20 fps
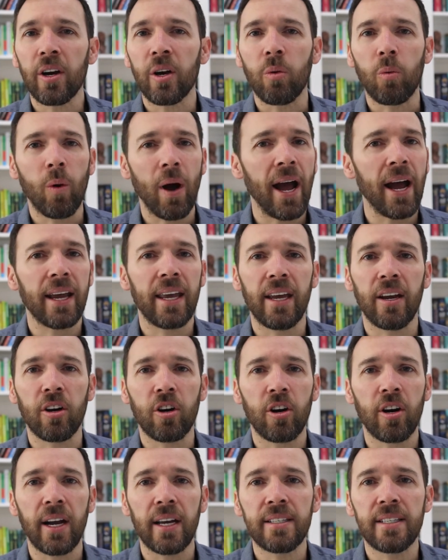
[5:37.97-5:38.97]
and wacky and
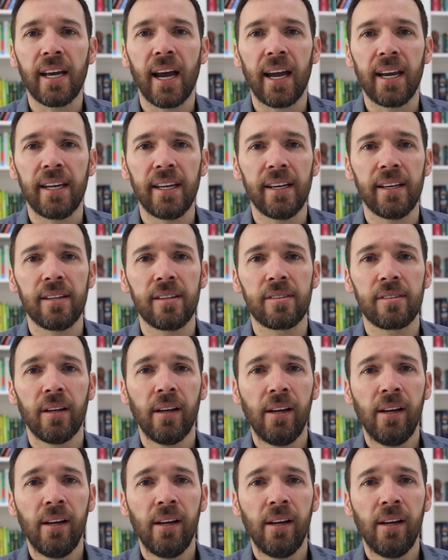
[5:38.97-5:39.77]
crazy ideas.